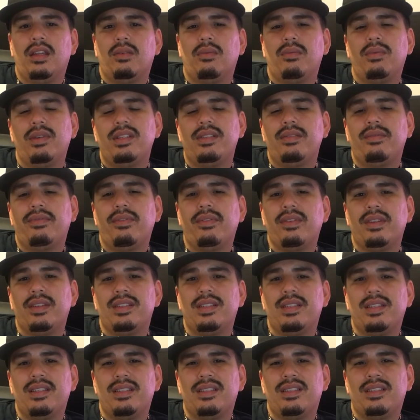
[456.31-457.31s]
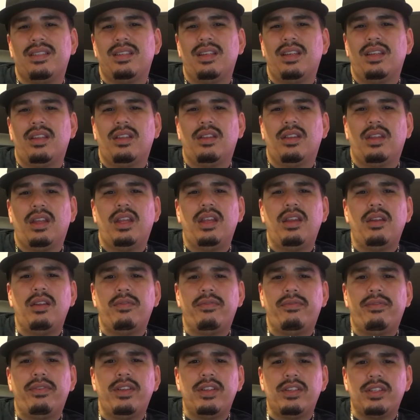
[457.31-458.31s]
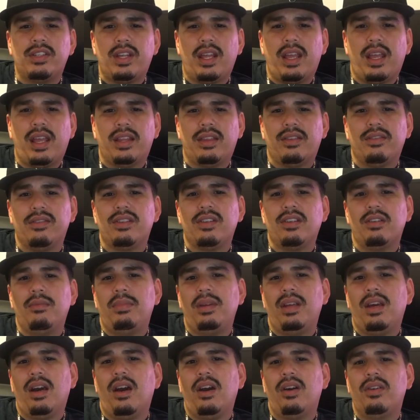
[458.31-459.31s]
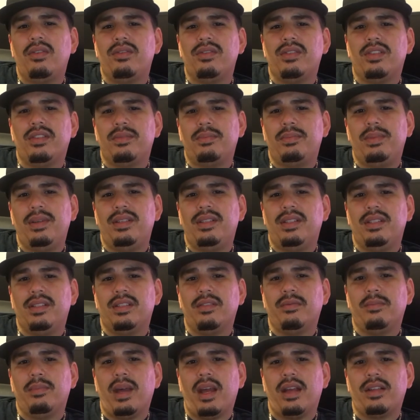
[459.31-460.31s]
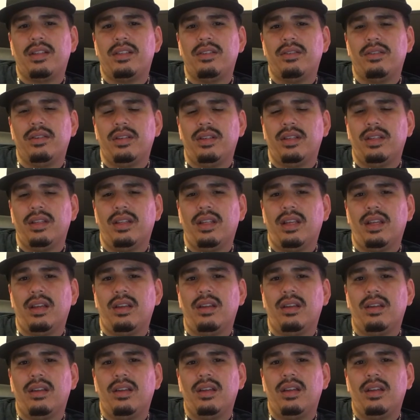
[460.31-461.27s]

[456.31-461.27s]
The reason for this is in a fish tank, there's going to be hundreds of species of bacteria in there.